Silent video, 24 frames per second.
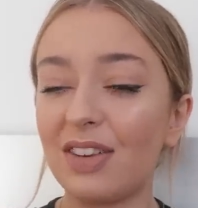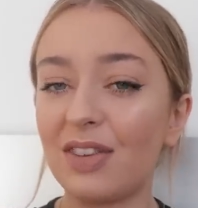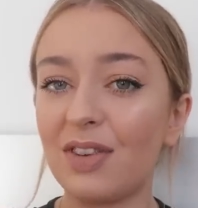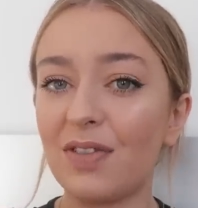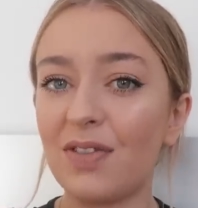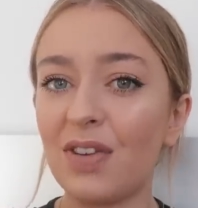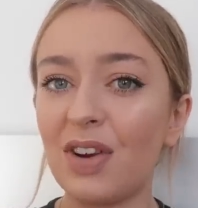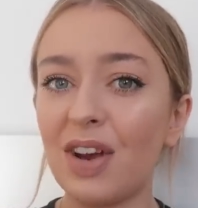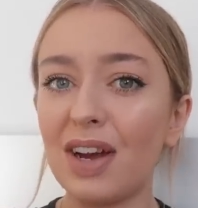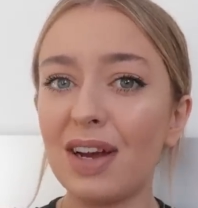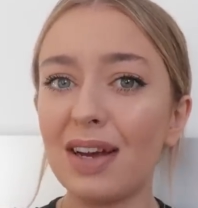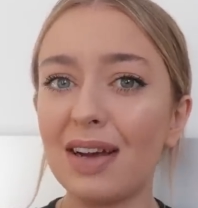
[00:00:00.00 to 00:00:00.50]
because I
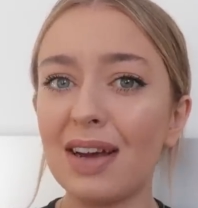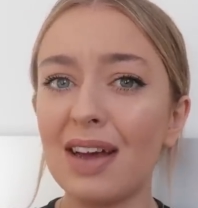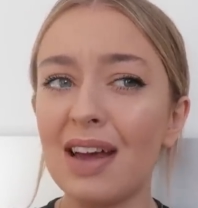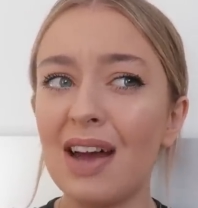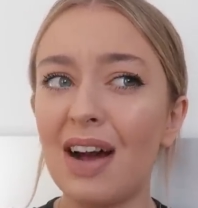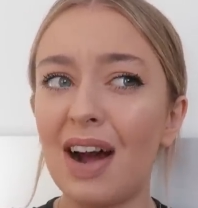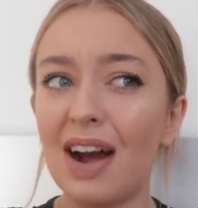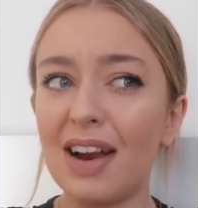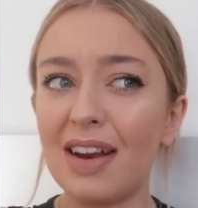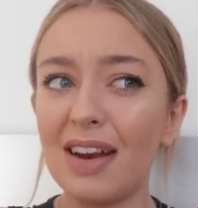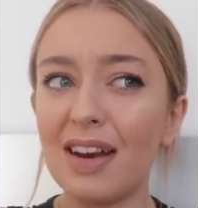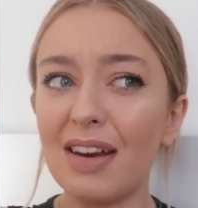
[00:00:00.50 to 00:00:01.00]
feel like
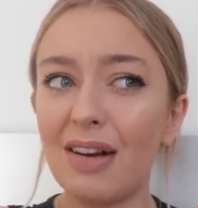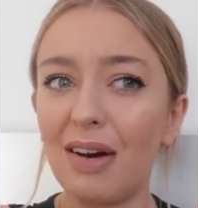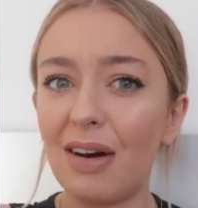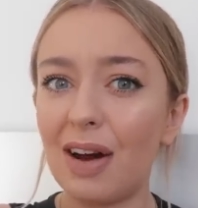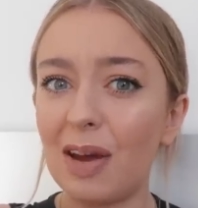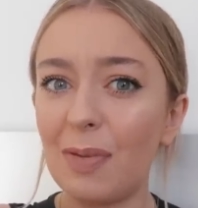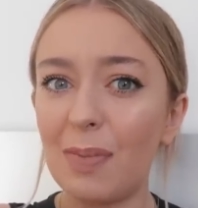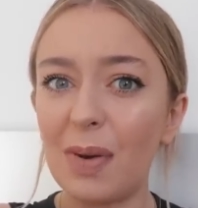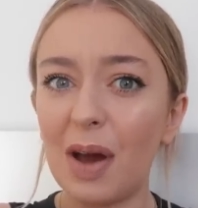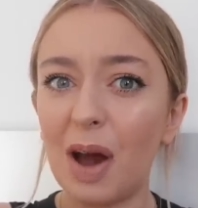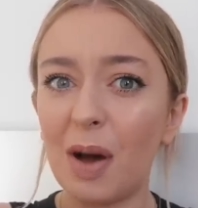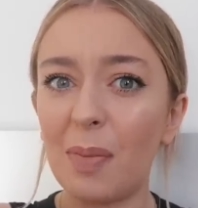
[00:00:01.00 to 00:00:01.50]
I didn't
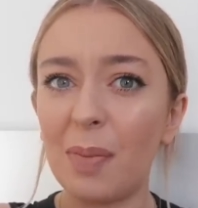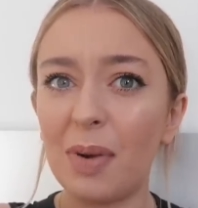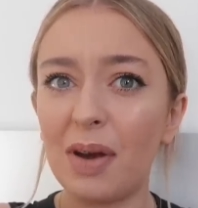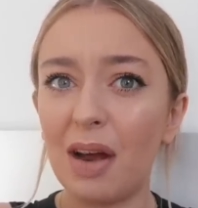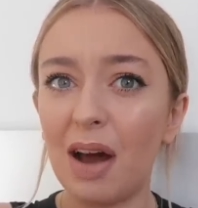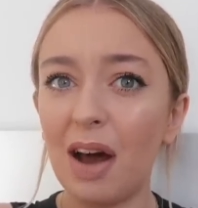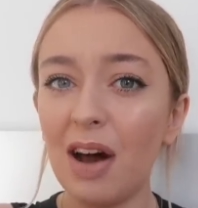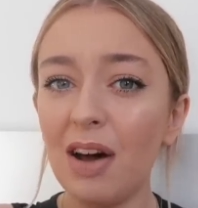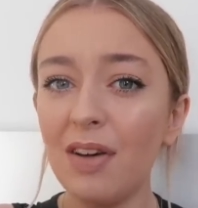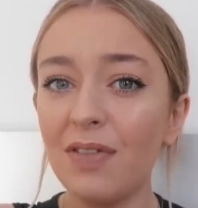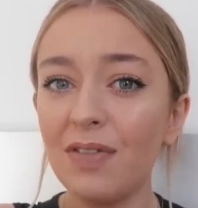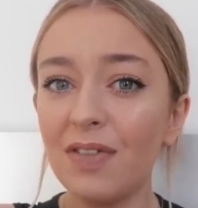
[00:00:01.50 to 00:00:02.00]
hype it up
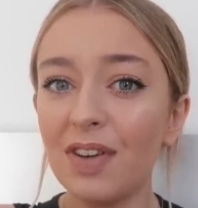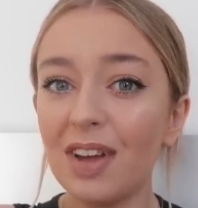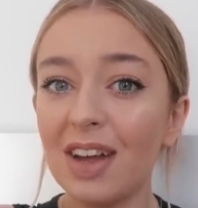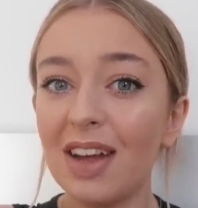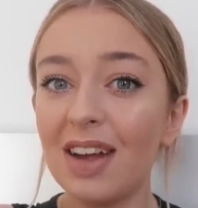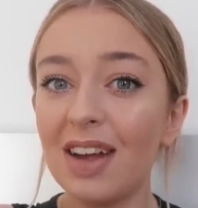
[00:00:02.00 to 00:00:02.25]
enough.